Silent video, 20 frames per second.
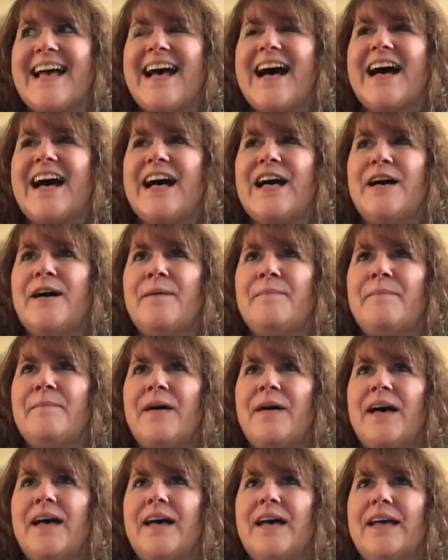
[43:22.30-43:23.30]

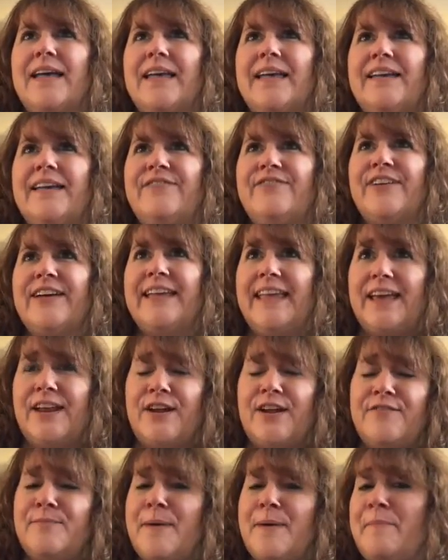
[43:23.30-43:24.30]
If I get
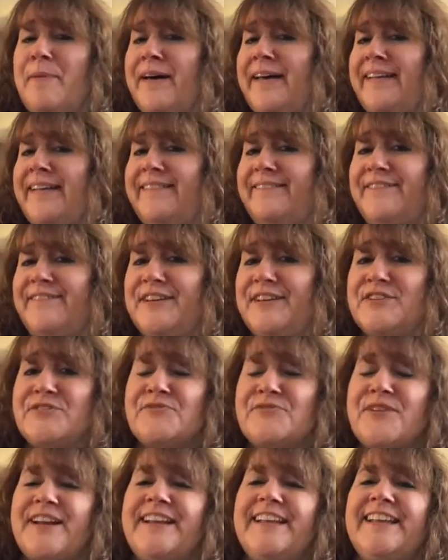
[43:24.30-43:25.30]
off my butt and
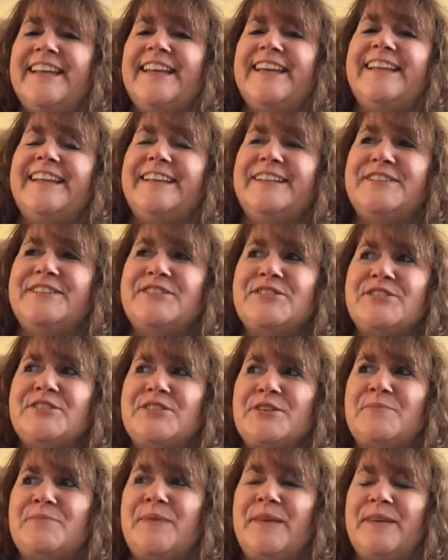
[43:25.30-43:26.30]
finish writing it, it
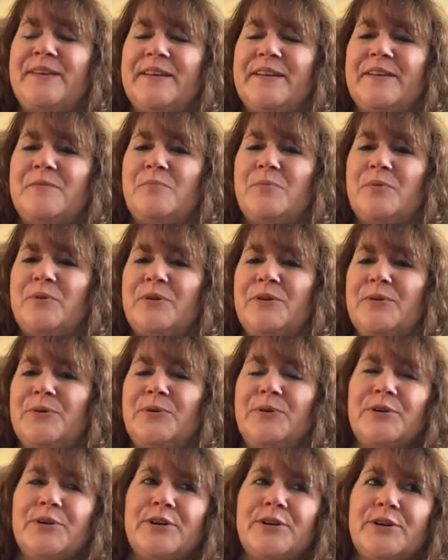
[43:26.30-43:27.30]
should be on
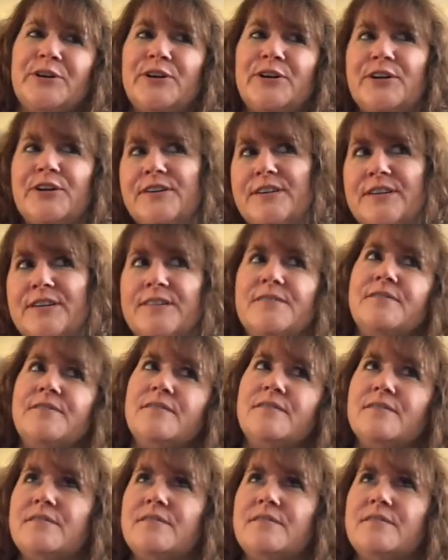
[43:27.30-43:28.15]
pre-order